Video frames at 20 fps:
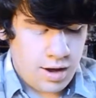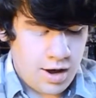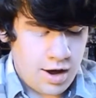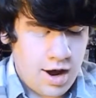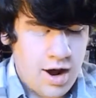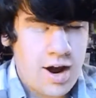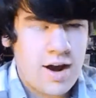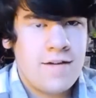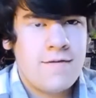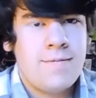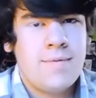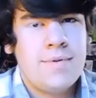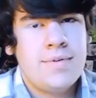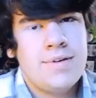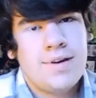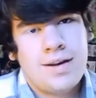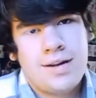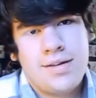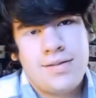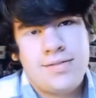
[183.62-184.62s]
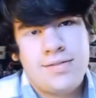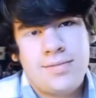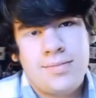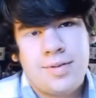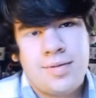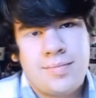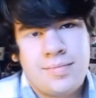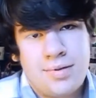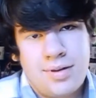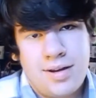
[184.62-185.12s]
I've been getting some
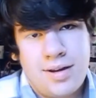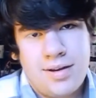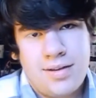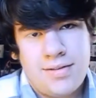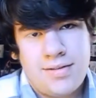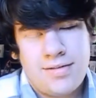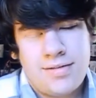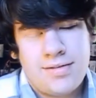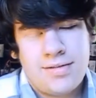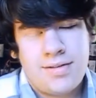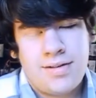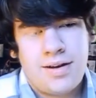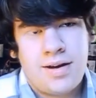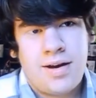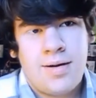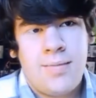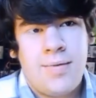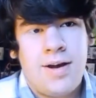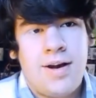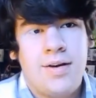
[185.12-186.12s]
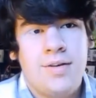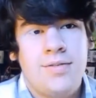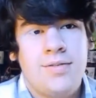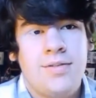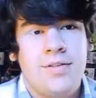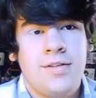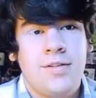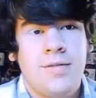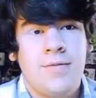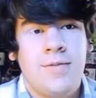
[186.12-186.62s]
complaints
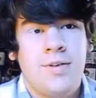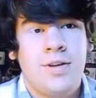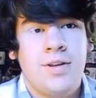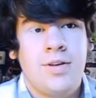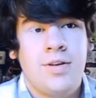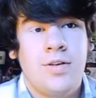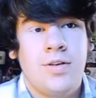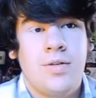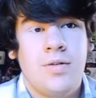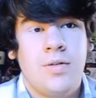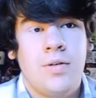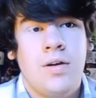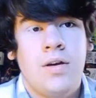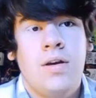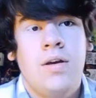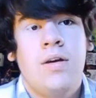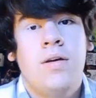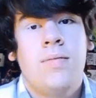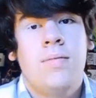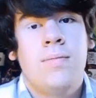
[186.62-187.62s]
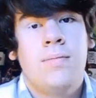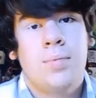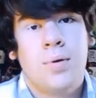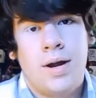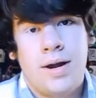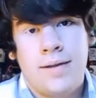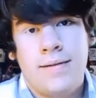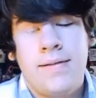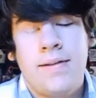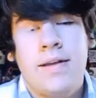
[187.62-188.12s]
about the video
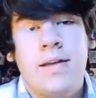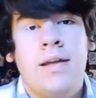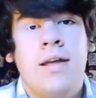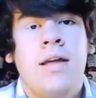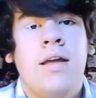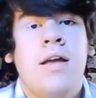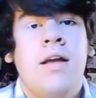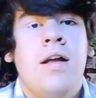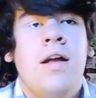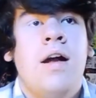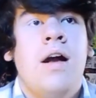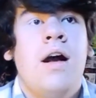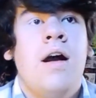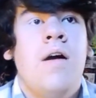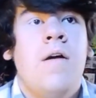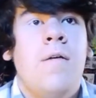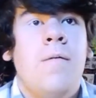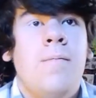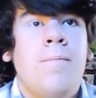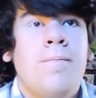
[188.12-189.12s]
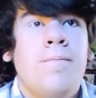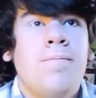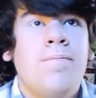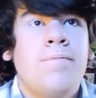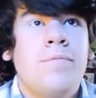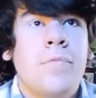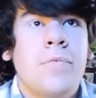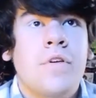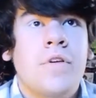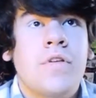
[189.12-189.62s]
Bradley.
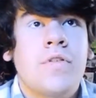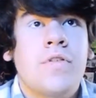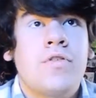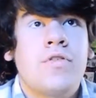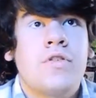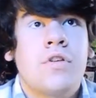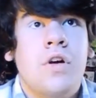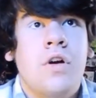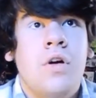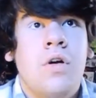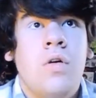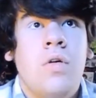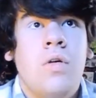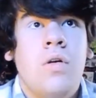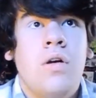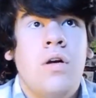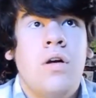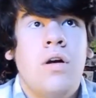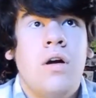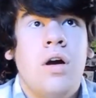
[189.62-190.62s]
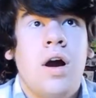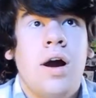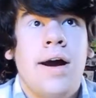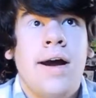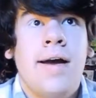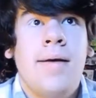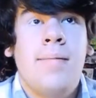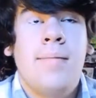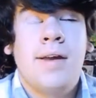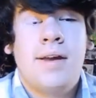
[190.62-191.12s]
So,
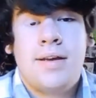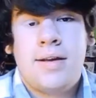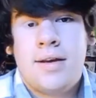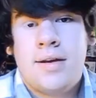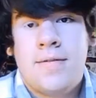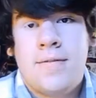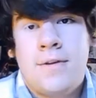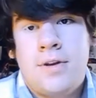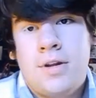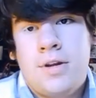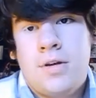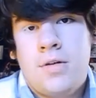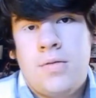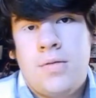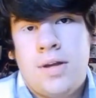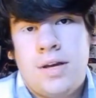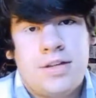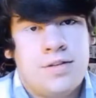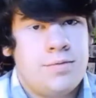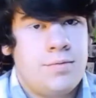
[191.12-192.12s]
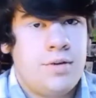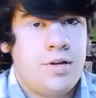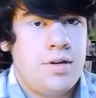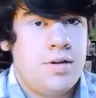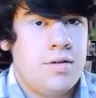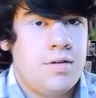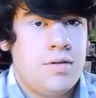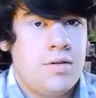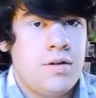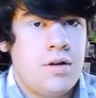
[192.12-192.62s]
I'm making a video next
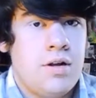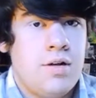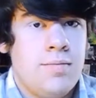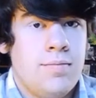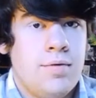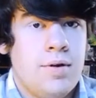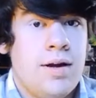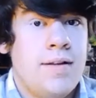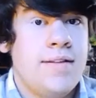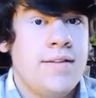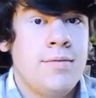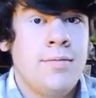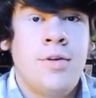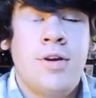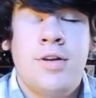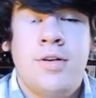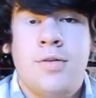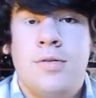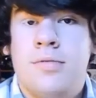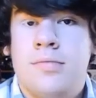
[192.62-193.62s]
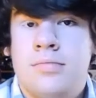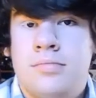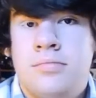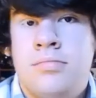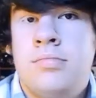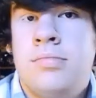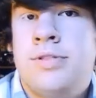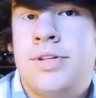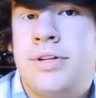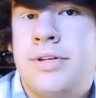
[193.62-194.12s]
week called Bradley Redo.
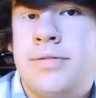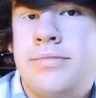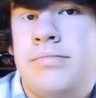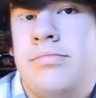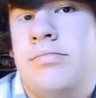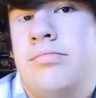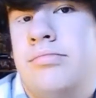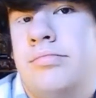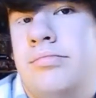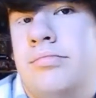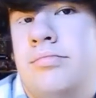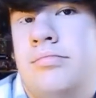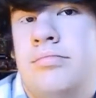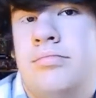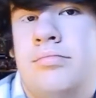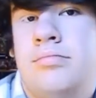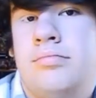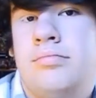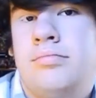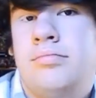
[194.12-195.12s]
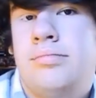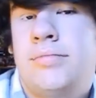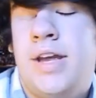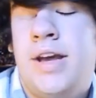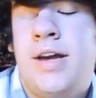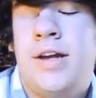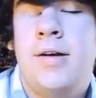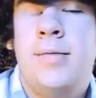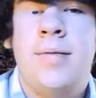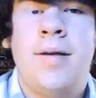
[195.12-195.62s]
So,
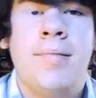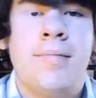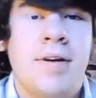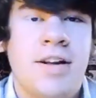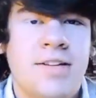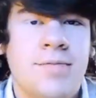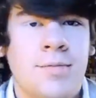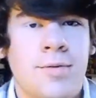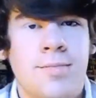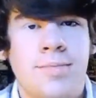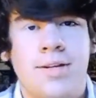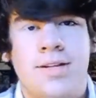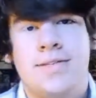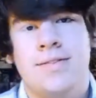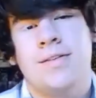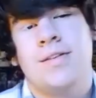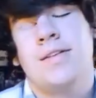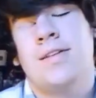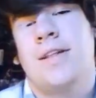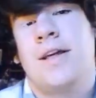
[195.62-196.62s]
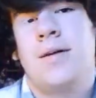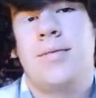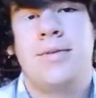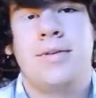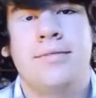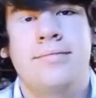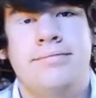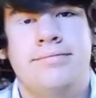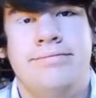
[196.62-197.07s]
yeah, it'll be much more pleasant than that one.